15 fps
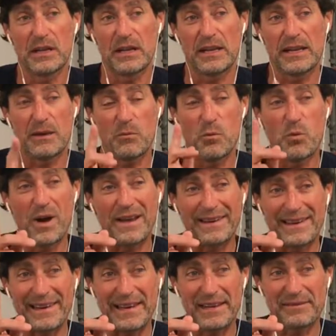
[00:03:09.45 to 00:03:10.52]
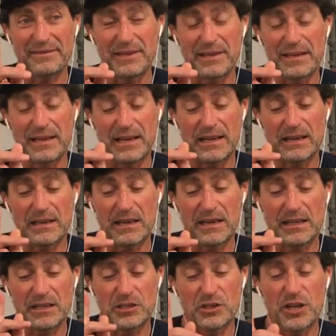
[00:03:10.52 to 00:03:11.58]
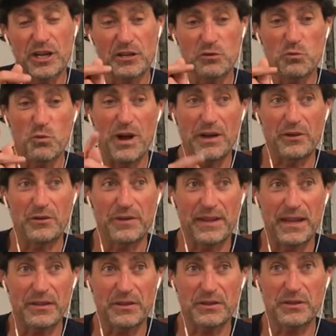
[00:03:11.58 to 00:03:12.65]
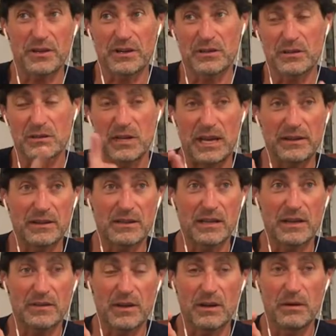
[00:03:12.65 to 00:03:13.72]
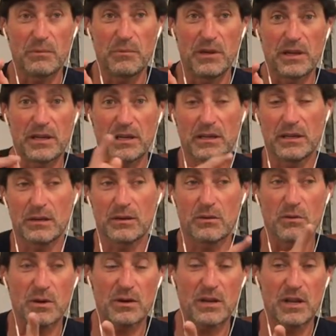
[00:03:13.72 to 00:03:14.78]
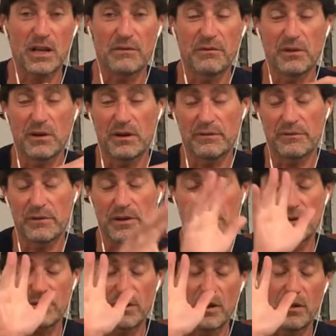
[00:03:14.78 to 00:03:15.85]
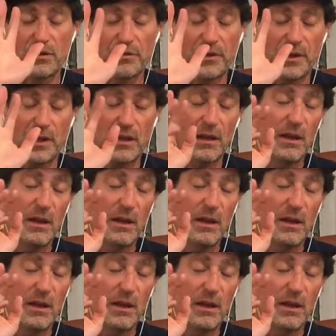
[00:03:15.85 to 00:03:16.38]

He had one left, and he changed one on the other side, so he had to take the whole bloody the rock cover off, redo the whole thing,